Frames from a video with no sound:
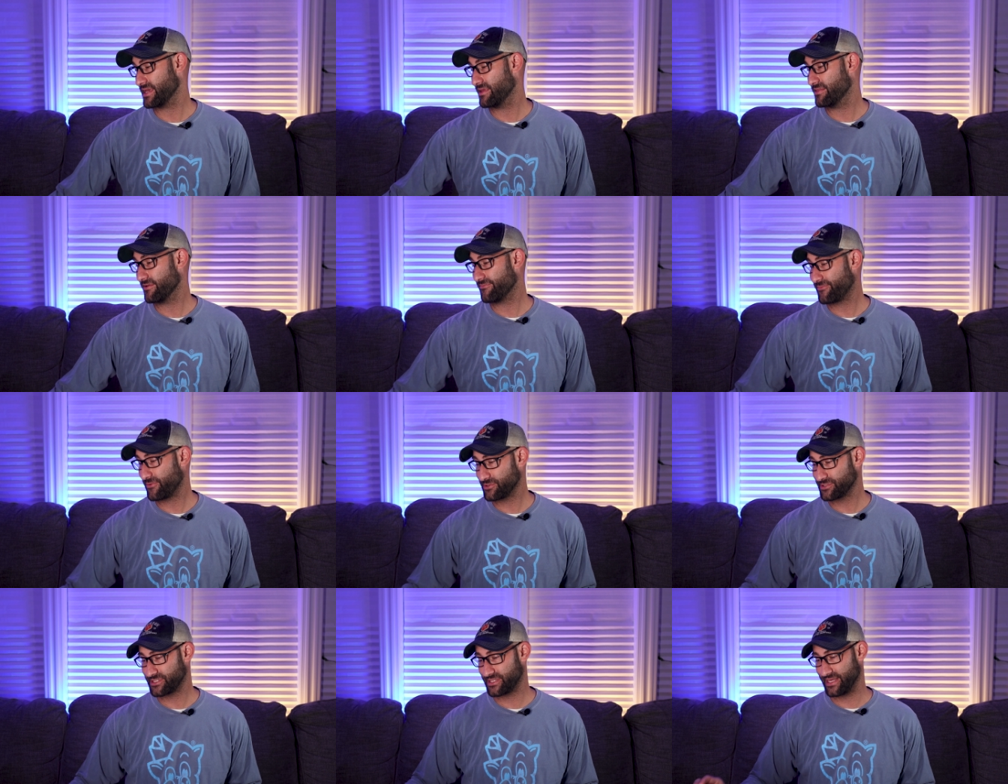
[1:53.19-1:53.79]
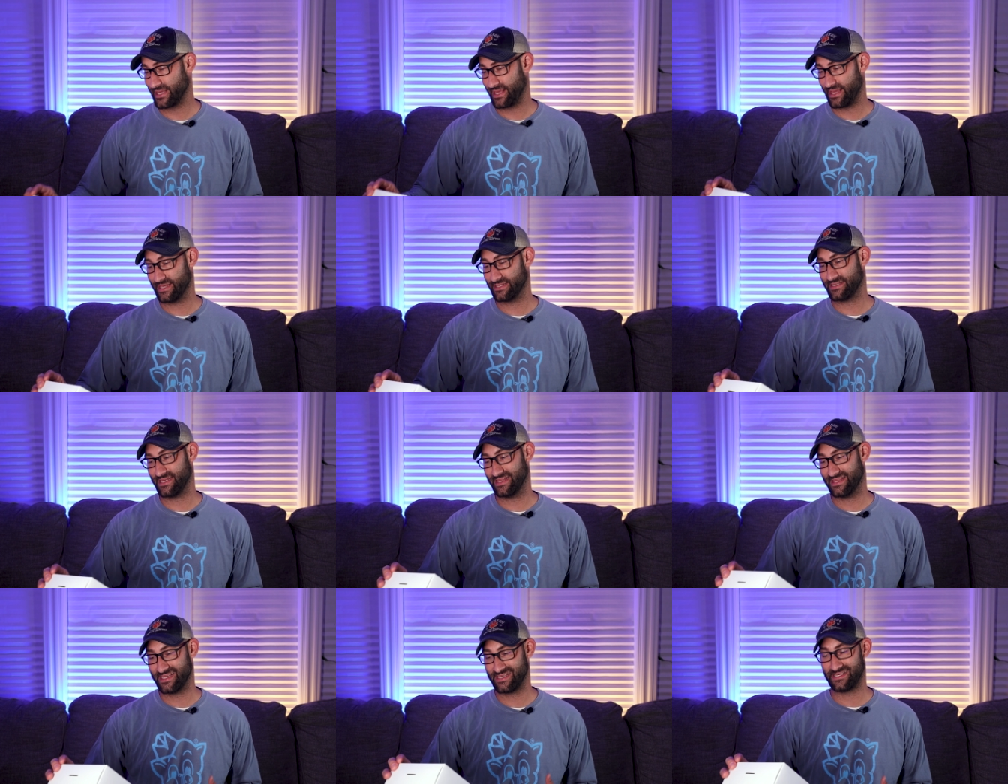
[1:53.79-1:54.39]
And the first thing
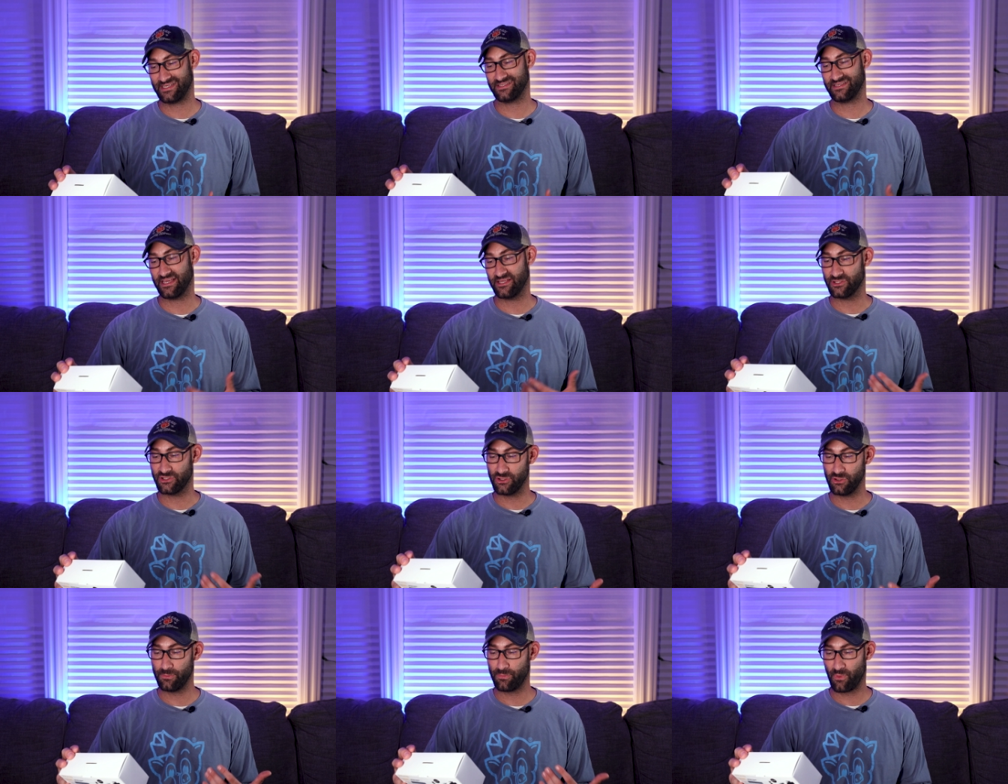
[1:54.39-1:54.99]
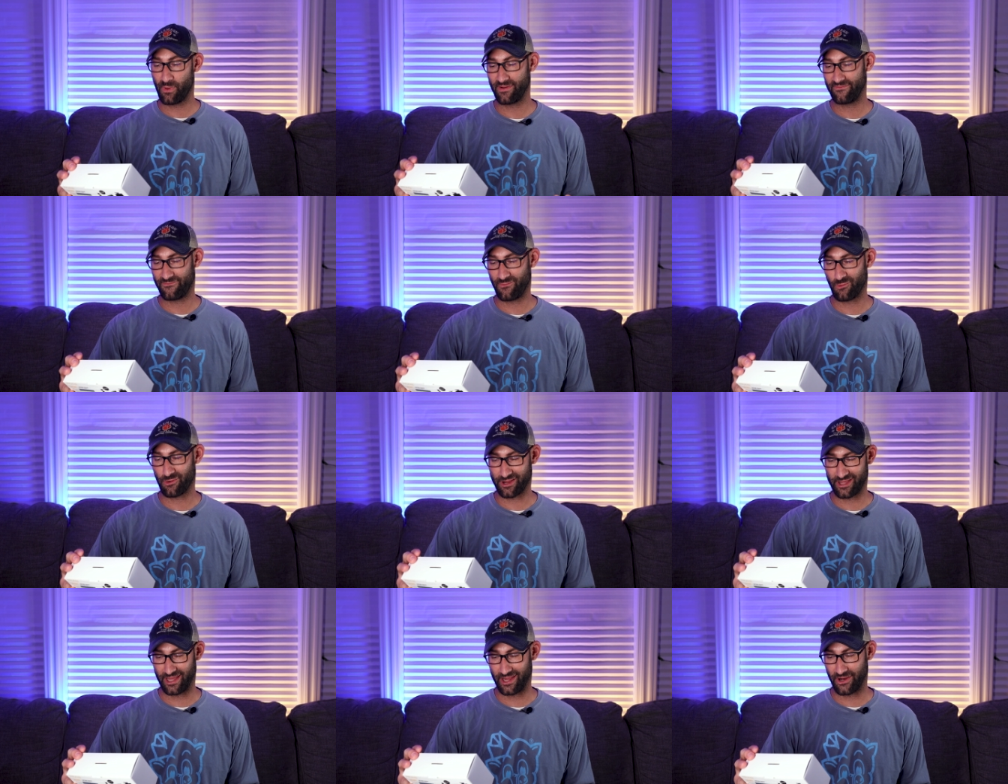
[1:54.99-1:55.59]
is that this is a 2.4
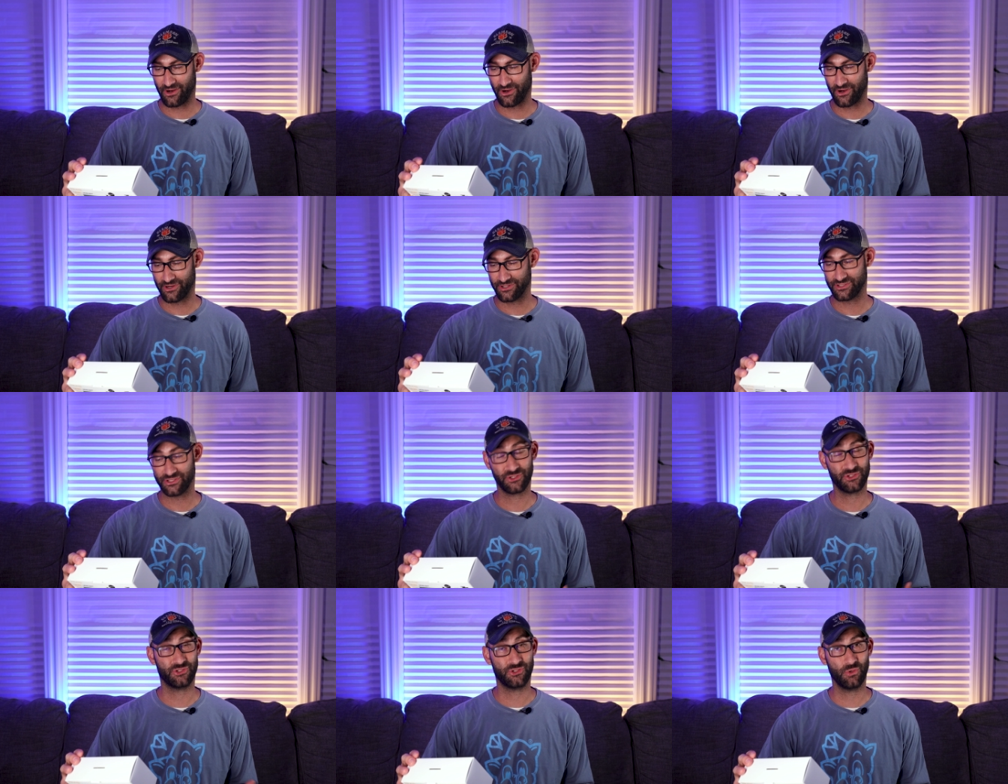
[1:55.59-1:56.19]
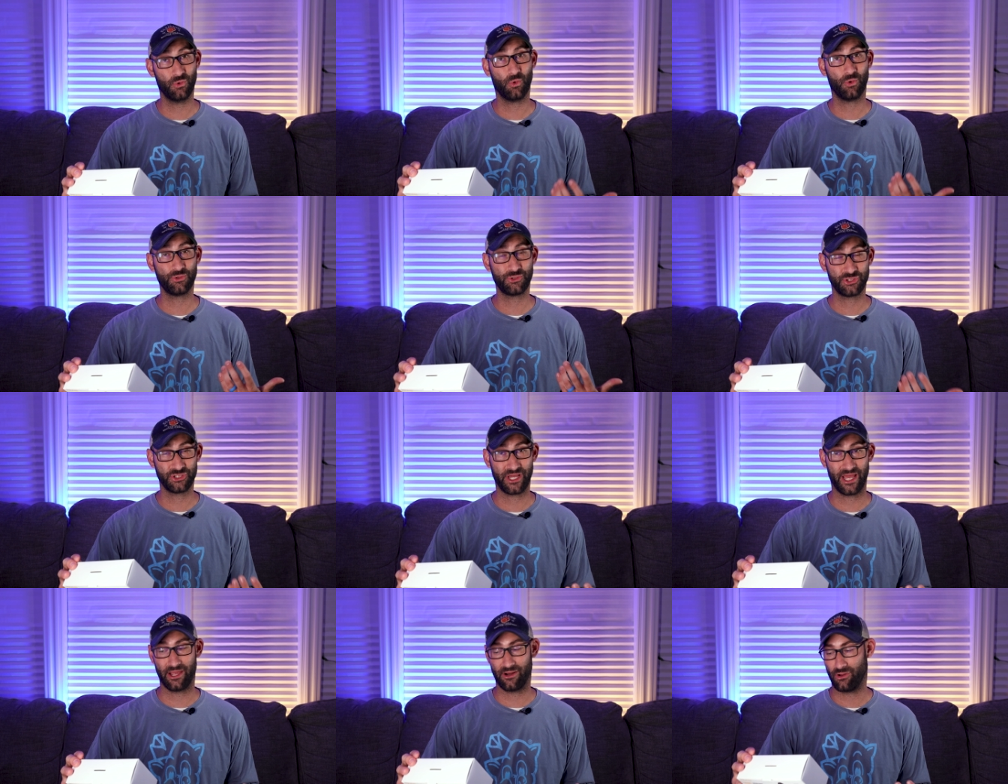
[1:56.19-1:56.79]
gigahertz dual
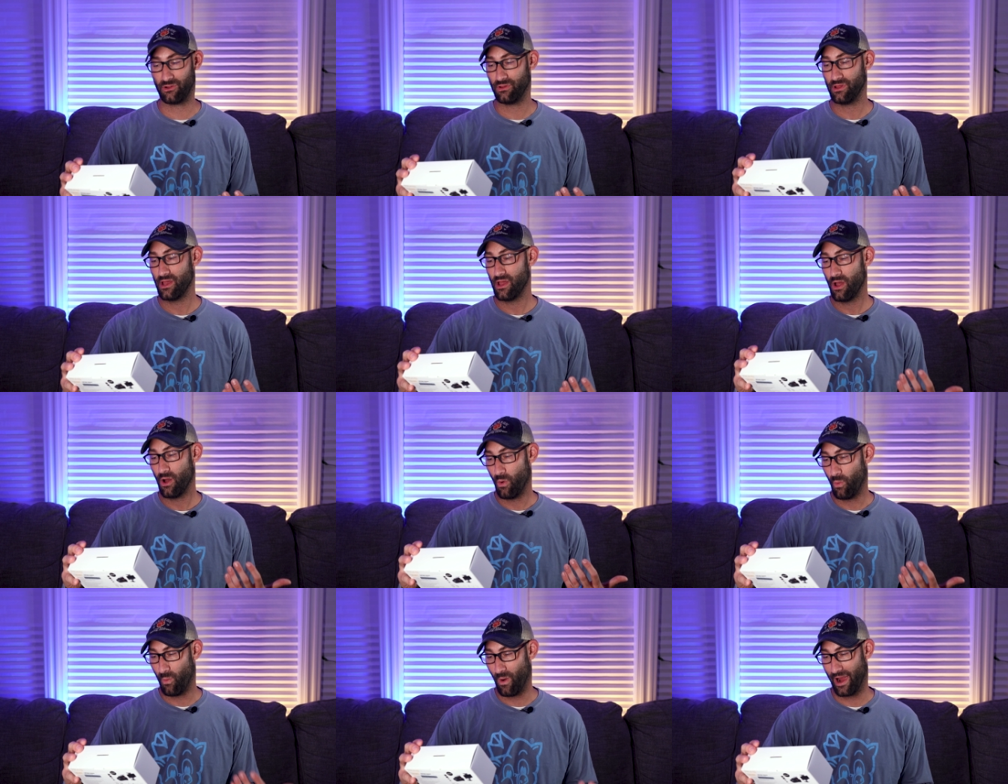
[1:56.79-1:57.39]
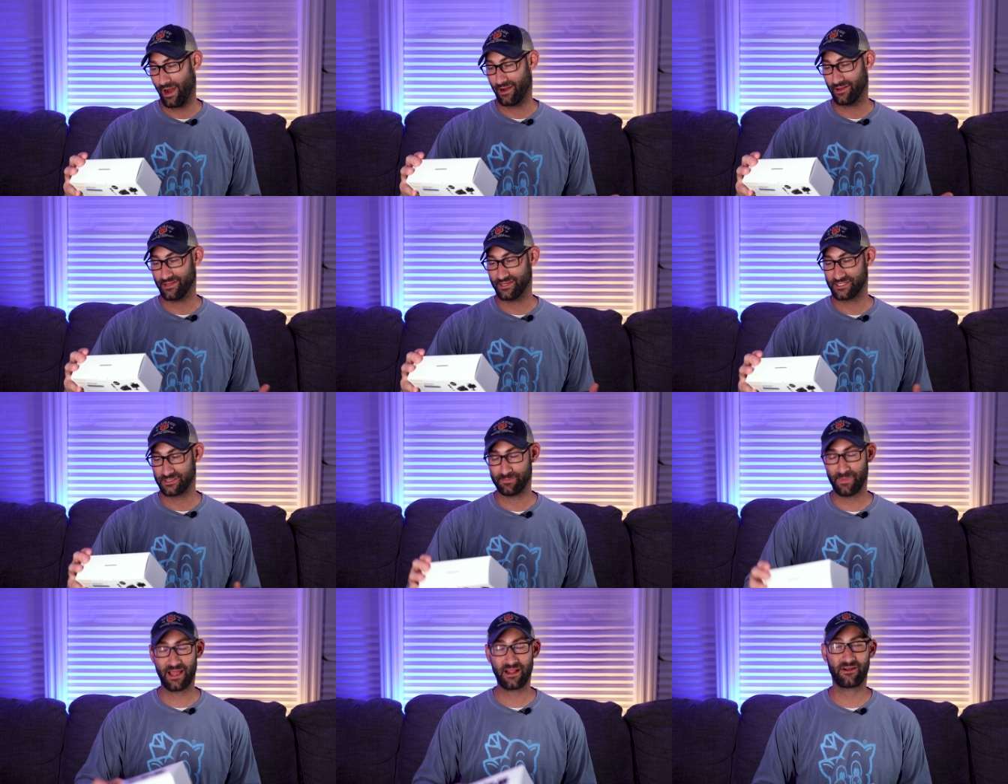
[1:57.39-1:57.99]
channel
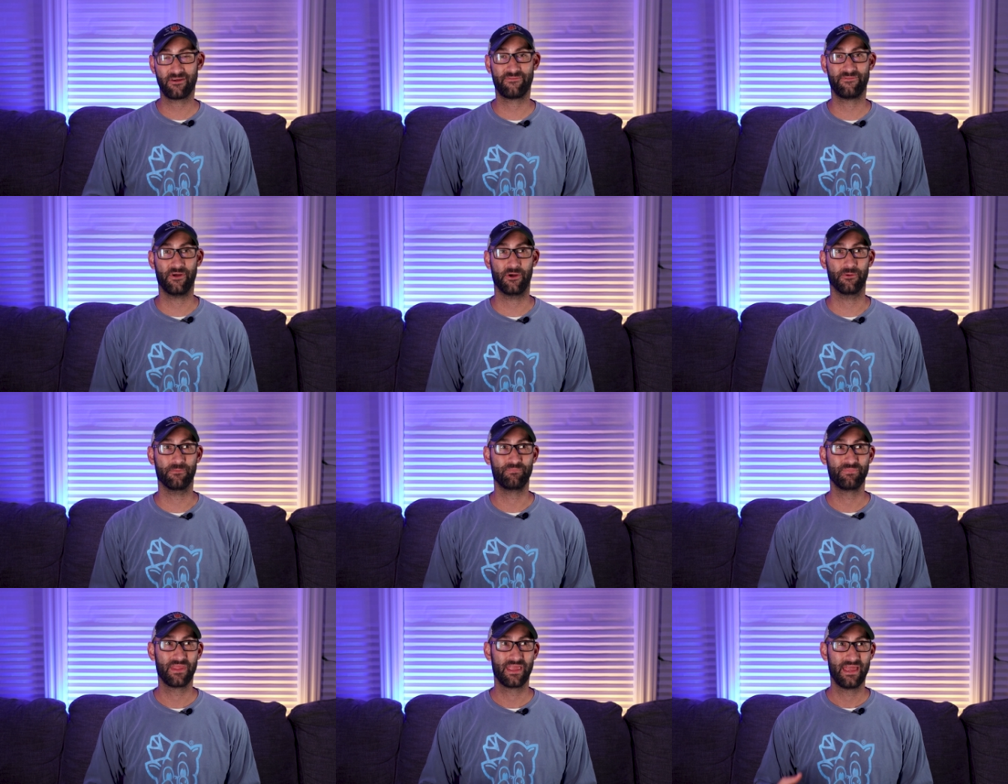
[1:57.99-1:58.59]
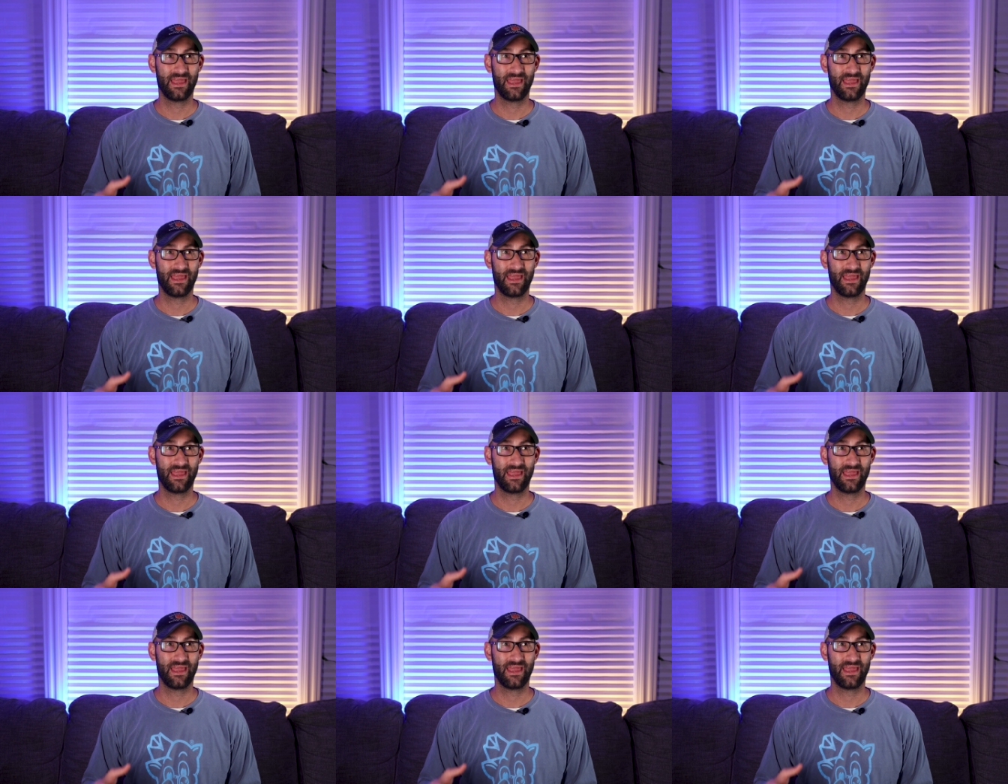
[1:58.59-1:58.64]
wireless microphone.